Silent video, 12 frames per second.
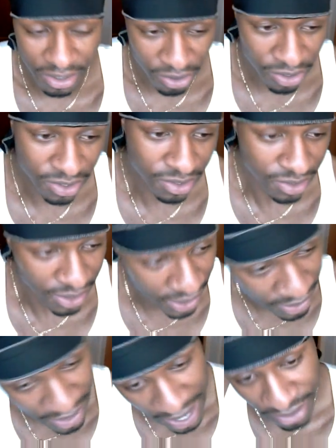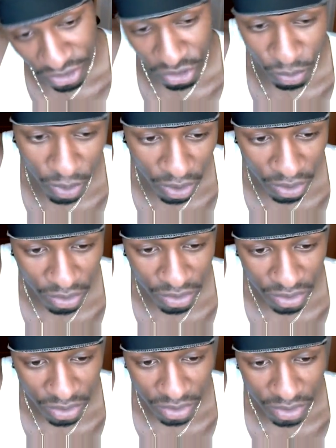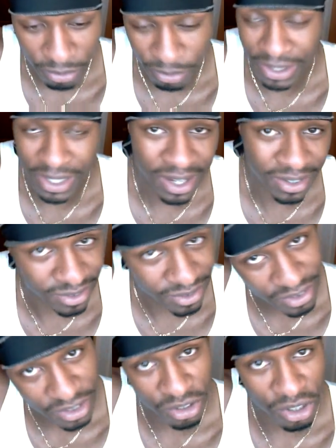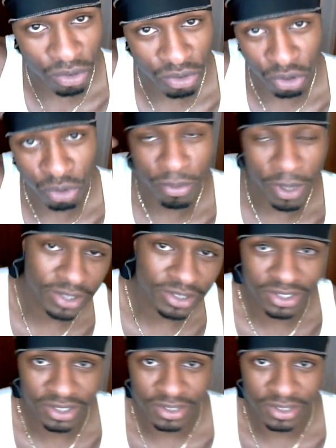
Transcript: in that swirl, but not too much